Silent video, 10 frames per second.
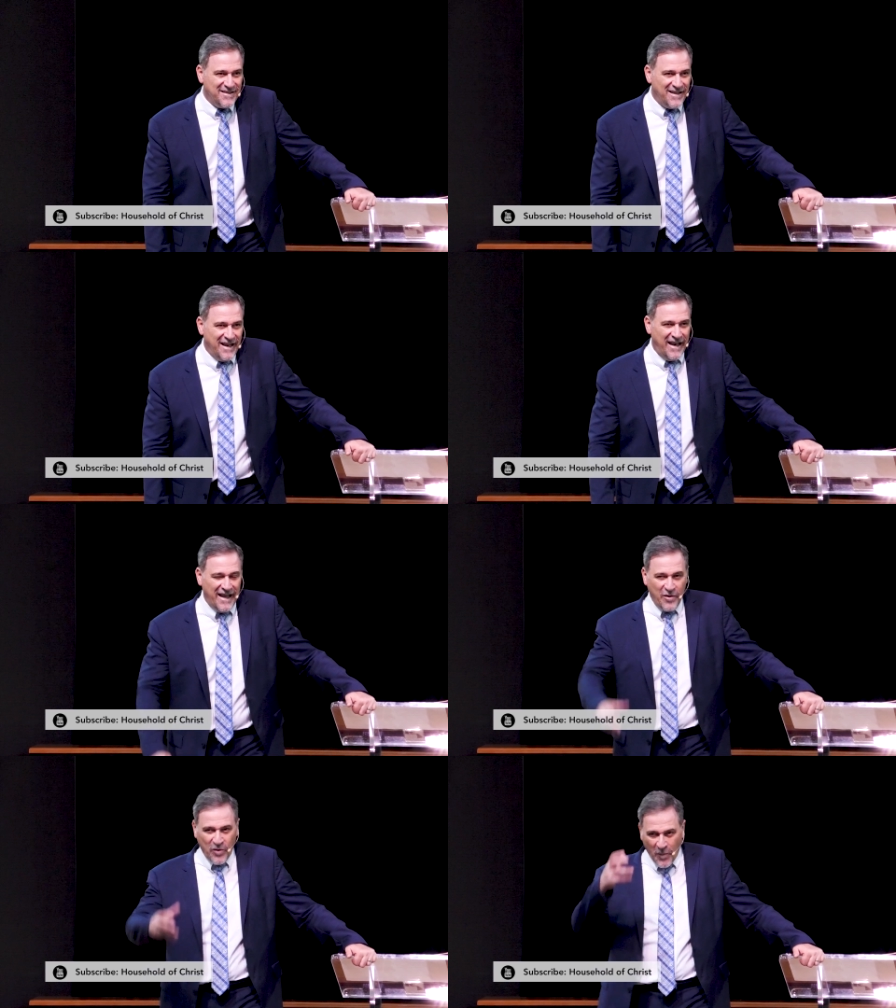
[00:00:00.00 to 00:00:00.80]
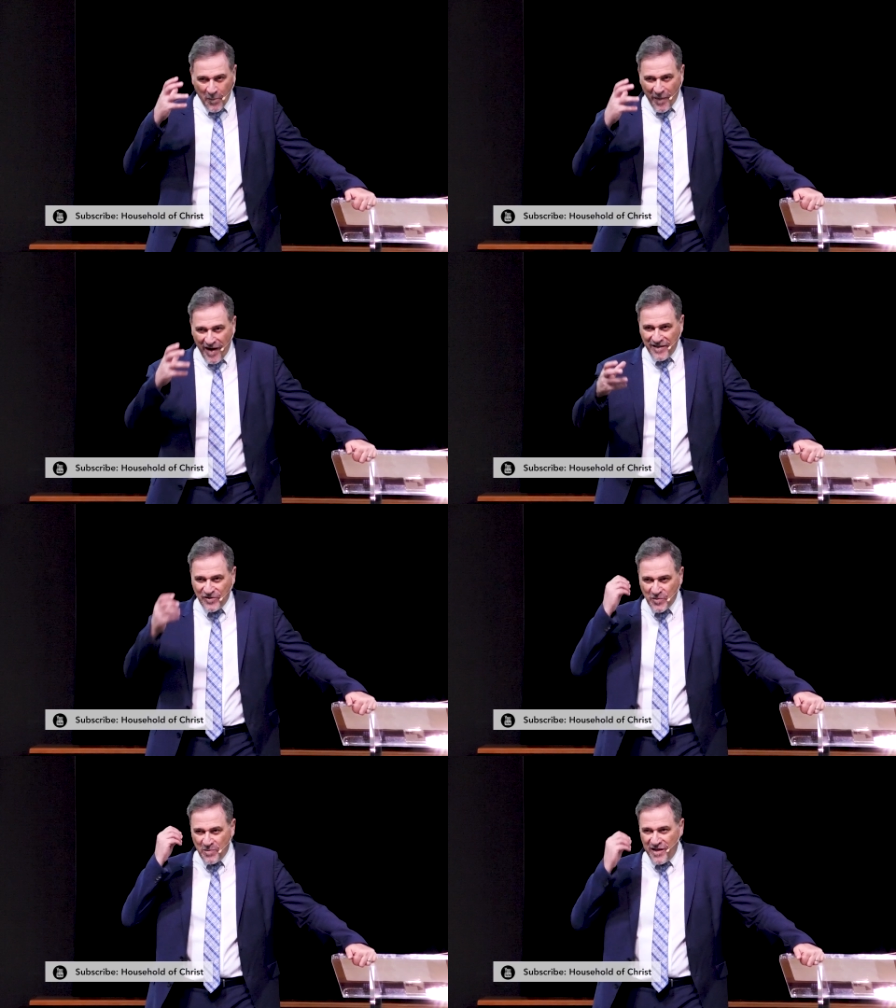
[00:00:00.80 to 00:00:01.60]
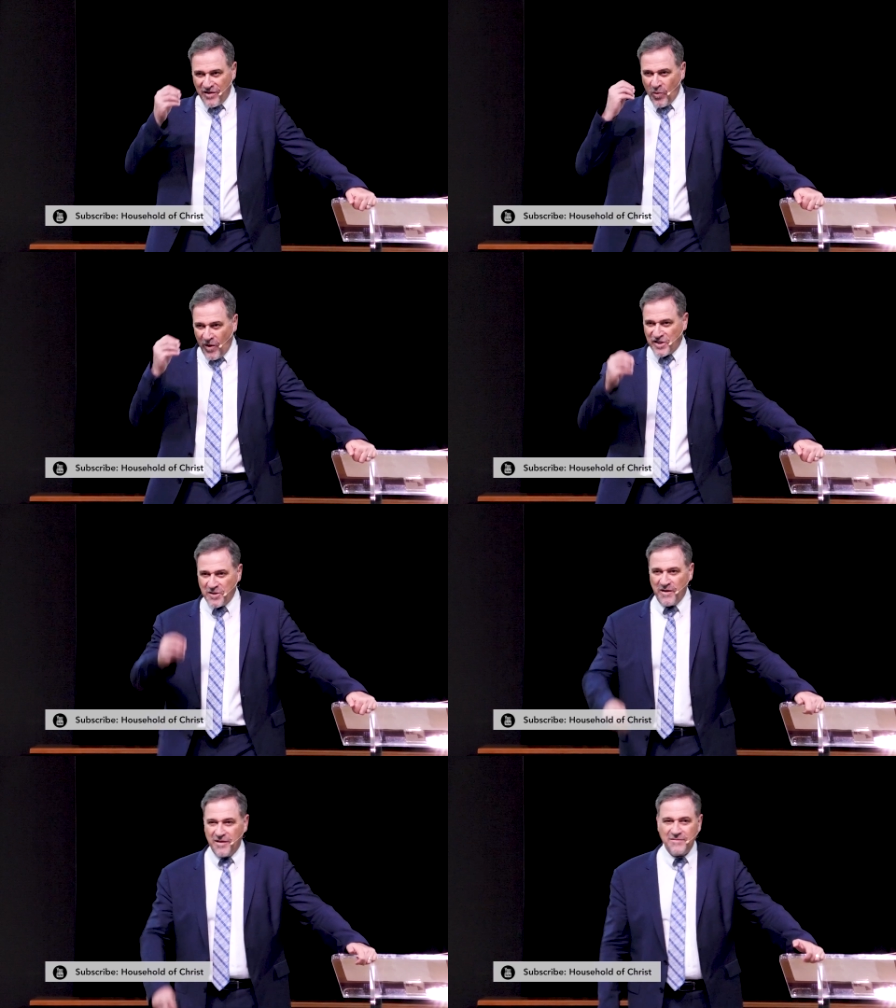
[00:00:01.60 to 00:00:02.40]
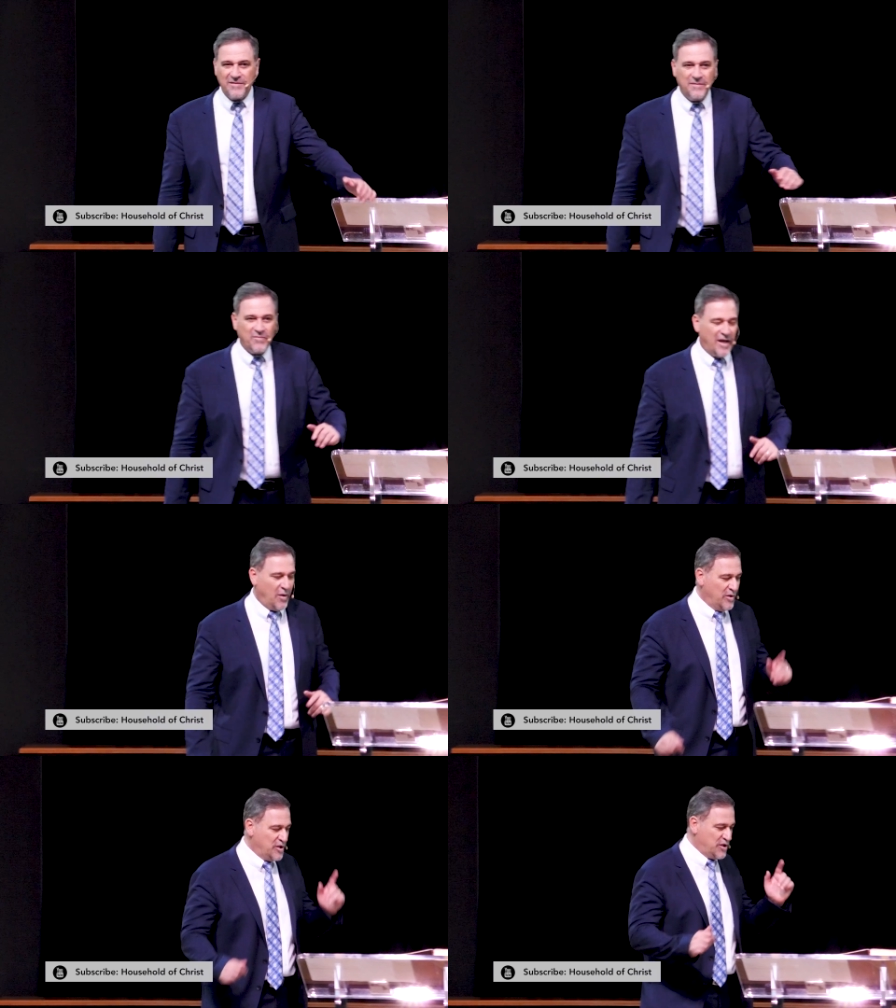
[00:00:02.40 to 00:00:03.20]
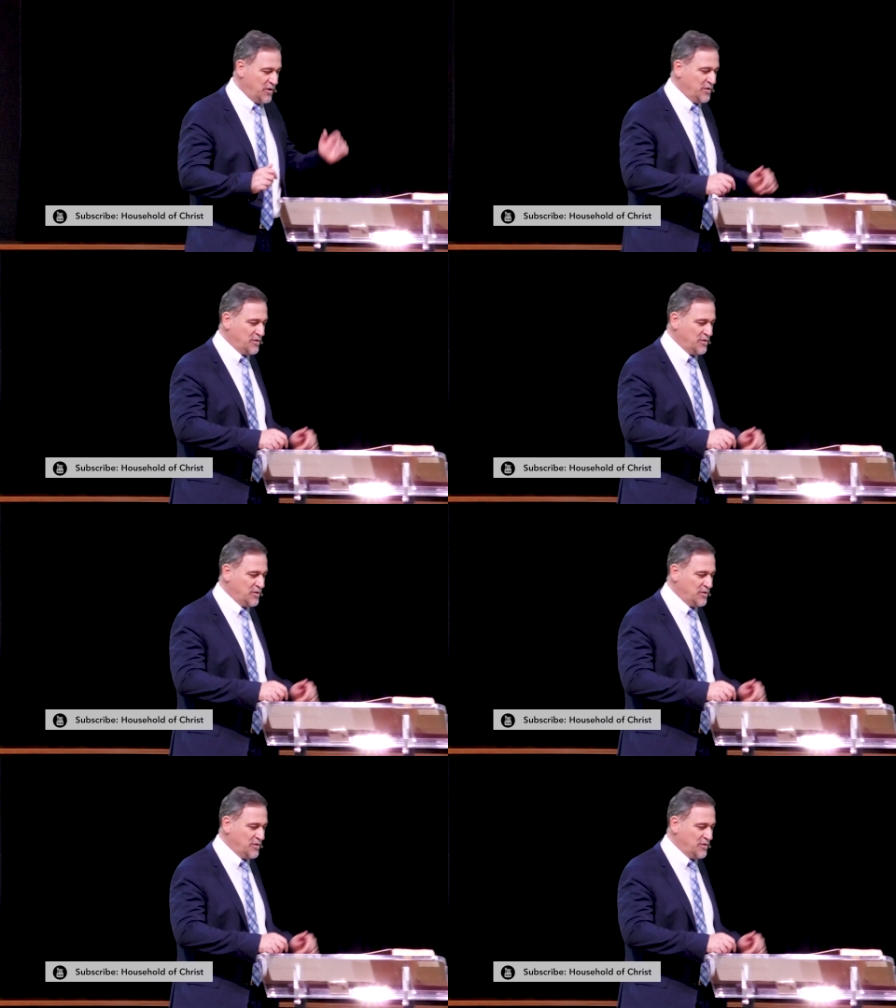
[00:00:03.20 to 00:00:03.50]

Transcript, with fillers: Allow your mind to be the watchman. I want to show you